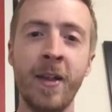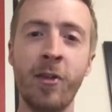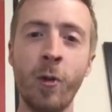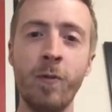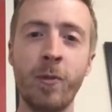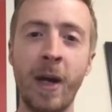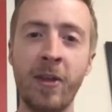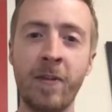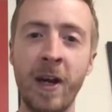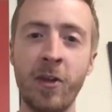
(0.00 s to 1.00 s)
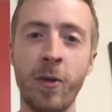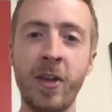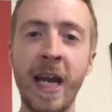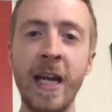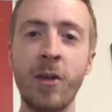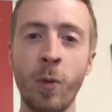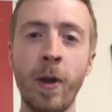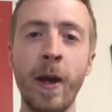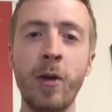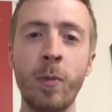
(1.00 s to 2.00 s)
sort of dramatic effect. So it's one
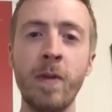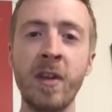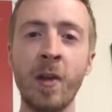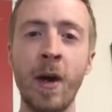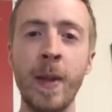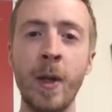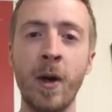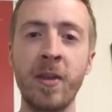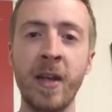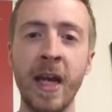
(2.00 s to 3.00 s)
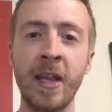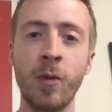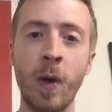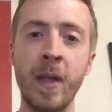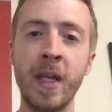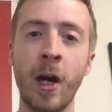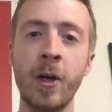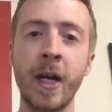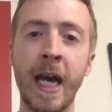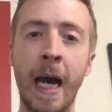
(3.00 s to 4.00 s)
of those movies like in the 1980s where the
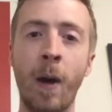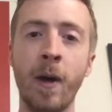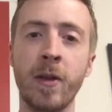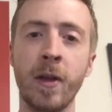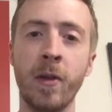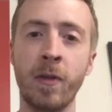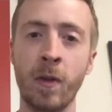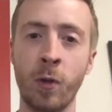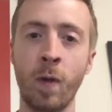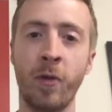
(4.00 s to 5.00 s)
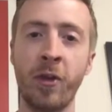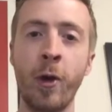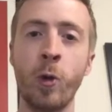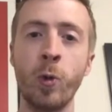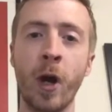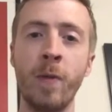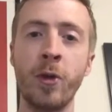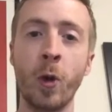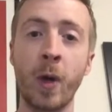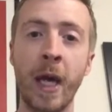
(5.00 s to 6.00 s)
younger characters, the sort of so-called
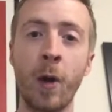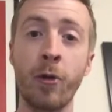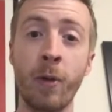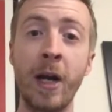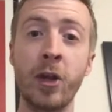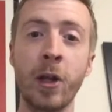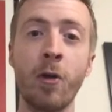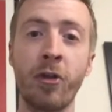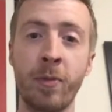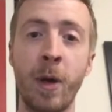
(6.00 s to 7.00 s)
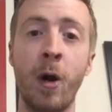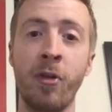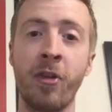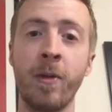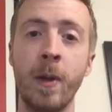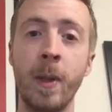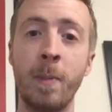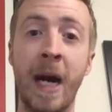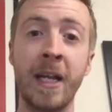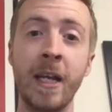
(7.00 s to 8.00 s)
underdog heroes, are actually a lot smarter than the
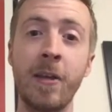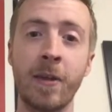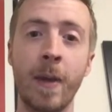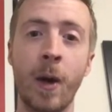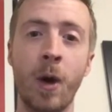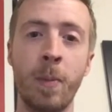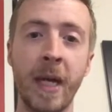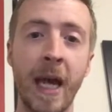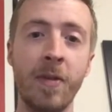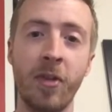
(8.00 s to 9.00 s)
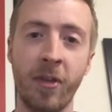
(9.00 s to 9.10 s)
baddies that they're up against.